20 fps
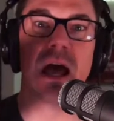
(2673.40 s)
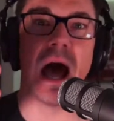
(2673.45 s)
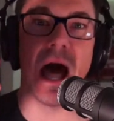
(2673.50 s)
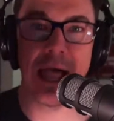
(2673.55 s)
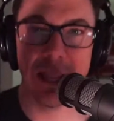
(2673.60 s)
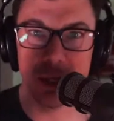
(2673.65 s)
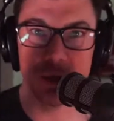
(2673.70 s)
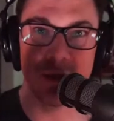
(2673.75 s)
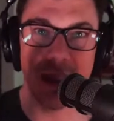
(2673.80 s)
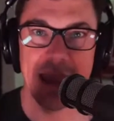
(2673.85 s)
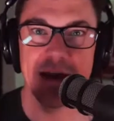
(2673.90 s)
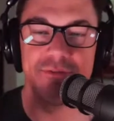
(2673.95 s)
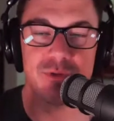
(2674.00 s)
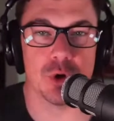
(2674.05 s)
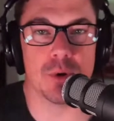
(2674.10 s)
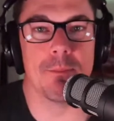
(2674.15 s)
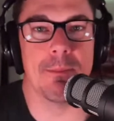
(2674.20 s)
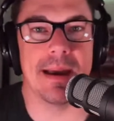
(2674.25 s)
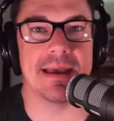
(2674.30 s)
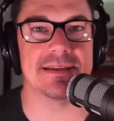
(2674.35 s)
I could have
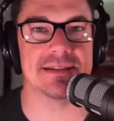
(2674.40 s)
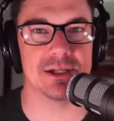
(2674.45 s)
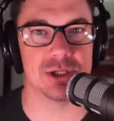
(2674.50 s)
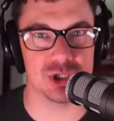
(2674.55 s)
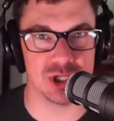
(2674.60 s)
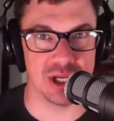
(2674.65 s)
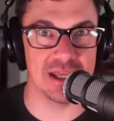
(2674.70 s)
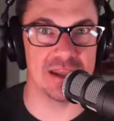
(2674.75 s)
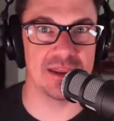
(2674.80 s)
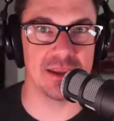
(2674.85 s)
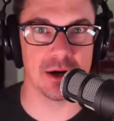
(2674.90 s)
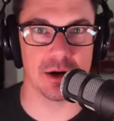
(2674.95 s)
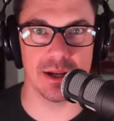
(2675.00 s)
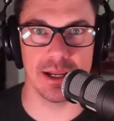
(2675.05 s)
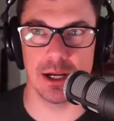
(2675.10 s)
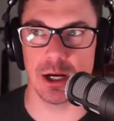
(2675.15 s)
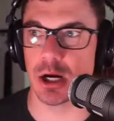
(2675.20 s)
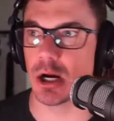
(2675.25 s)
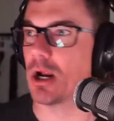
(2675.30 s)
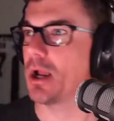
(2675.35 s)
your message in their
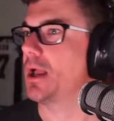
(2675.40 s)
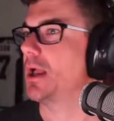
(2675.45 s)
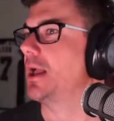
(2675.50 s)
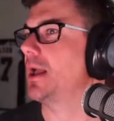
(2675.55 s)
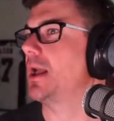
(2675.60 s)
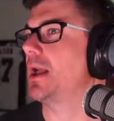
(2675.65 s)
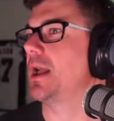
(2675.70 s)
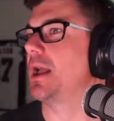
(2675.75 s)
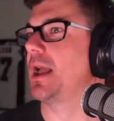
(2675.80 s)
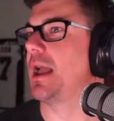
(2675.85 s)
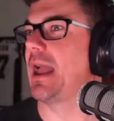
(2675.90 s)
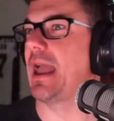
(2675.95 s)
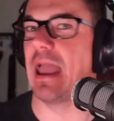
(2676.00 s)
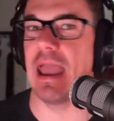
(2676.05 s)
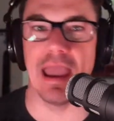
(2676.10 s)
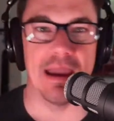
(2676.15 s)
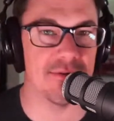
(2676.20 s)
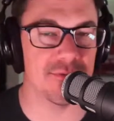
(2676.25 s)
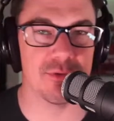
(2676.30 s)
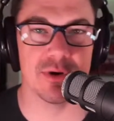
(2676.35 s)
ear
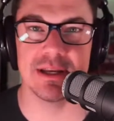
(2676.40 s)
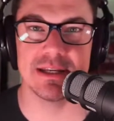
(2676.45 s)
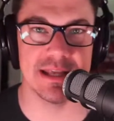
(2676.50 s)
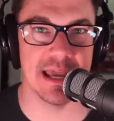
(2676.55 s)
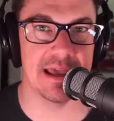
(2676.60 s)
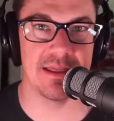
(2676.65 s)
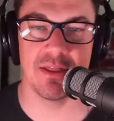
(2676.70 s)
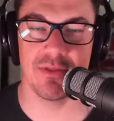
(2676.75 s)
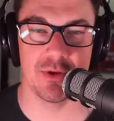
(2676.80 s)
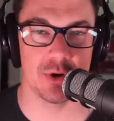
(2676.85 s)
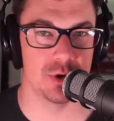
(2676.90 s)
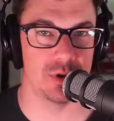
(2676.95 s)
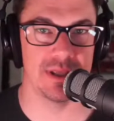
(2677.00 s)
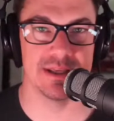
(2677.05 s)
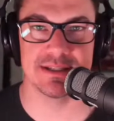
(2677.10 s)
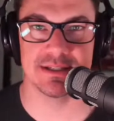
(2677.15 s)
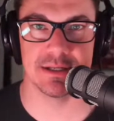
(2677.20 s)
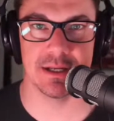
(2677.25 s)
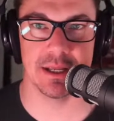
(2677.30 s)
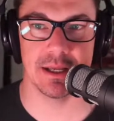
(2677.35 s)
every day that they're
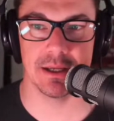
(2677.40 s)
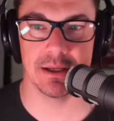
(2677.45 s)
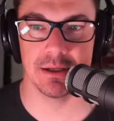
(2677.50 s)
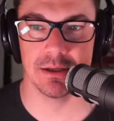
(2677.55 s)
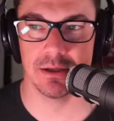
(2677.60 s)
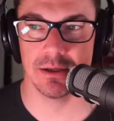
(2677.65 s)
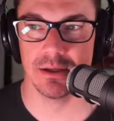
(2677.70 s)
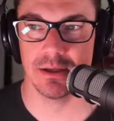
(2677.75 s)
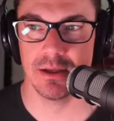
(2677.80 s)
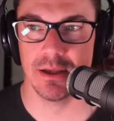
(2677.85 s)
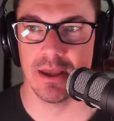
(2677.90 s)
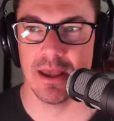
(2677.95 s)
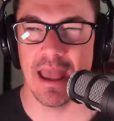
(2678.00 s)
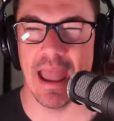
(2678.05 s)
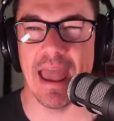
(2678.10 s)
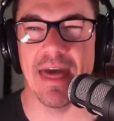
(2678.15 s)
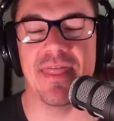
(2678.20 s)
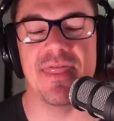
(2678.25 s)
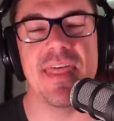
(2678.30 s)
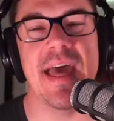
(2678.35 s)
listening.
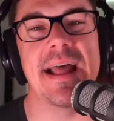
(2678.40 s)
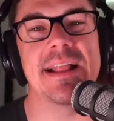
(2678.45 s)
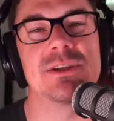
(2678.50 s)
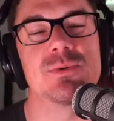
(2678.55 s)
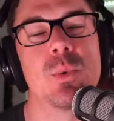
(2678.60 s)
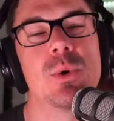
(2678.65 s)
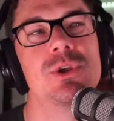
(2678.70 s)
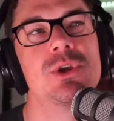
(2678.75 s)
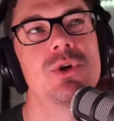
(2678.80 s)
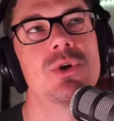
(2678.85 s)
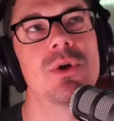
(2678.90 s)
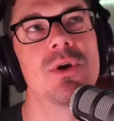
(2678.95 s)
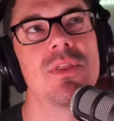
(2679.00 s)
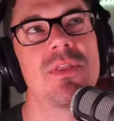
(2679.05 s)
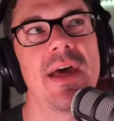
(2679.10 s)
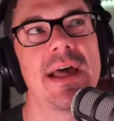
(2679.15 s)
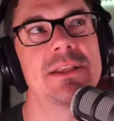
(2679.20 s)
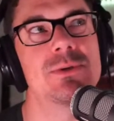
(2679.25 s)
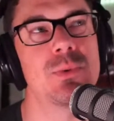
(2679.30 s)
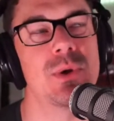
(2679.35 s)
And that's when
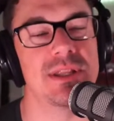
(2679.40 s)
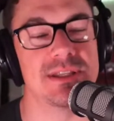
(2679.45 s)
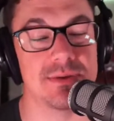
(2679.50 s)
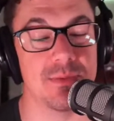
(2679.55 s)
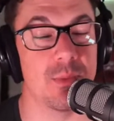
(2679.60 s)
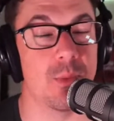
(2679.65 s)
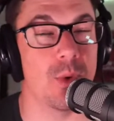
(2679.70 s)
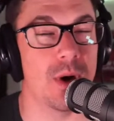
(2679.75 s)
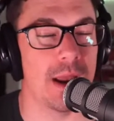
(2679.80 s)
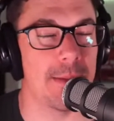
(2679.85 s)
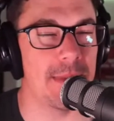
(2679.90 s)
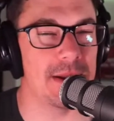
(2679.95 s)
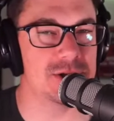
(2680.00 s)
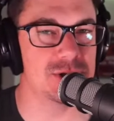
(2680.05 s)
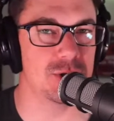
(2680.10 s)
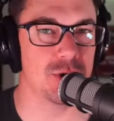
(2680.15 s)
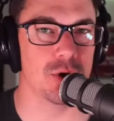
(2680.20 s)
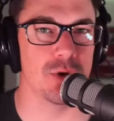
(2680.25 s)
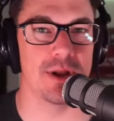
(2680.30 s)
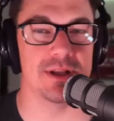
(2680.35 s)
it's what I
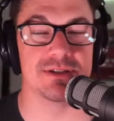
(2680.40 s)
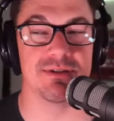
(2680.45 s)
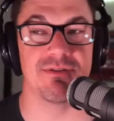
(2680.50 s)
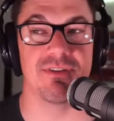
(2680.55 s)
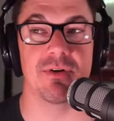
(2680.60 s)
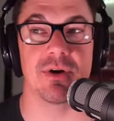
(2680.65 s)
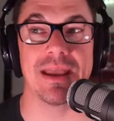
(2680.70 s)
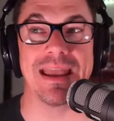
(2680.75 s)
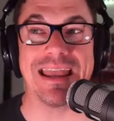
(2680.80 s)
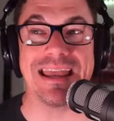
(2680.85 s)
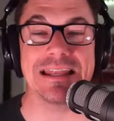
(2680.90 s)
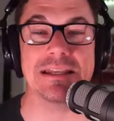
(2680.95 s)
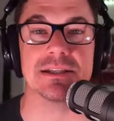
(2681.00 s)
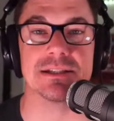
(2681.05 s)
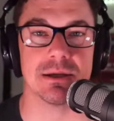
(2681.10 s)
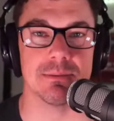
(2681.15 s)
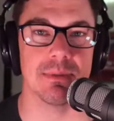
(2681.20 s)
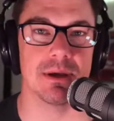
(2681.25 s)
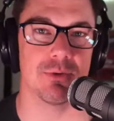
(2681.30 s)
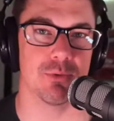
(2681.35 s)
mentioned earlier. It's a very
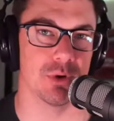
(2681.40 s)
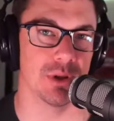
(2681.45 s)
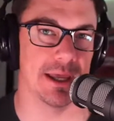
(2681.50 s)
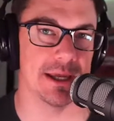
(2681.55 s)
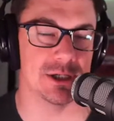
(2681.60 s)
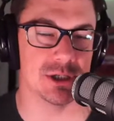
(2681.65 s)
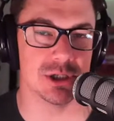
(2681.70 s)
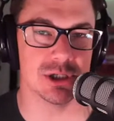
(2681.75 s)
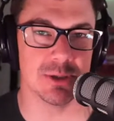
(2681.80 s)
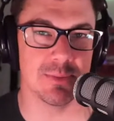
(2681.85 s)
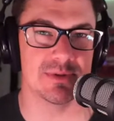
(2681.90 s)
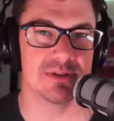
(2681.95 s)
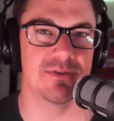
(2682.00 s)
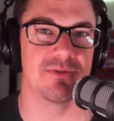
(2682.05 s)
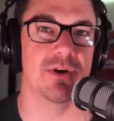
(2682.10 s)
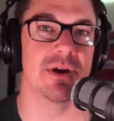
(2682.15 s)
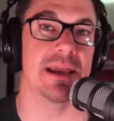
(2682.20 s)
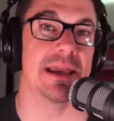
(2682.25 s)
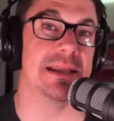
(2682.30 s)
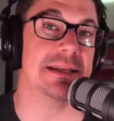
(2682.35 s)
intimate relationship. It's a
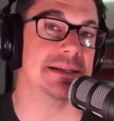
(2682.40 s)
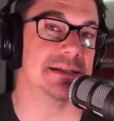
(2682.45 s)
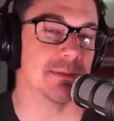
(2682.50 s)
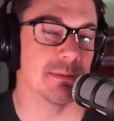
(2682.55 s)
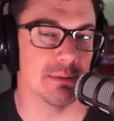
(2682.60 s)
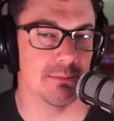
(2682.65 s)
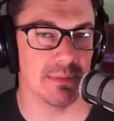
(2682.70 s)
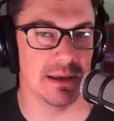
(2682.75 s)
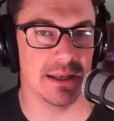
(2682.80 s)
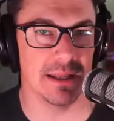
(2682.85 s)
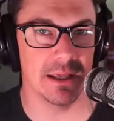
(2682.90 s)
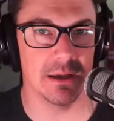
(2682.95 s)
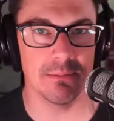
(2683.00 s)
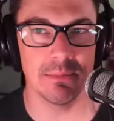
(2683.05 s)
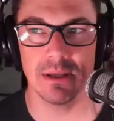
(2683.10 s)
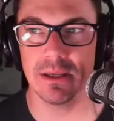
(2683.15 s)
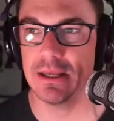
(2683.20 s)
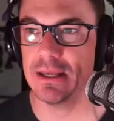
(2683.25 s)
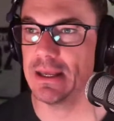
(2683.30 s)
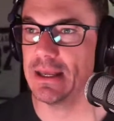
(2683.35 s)
very intimate medium.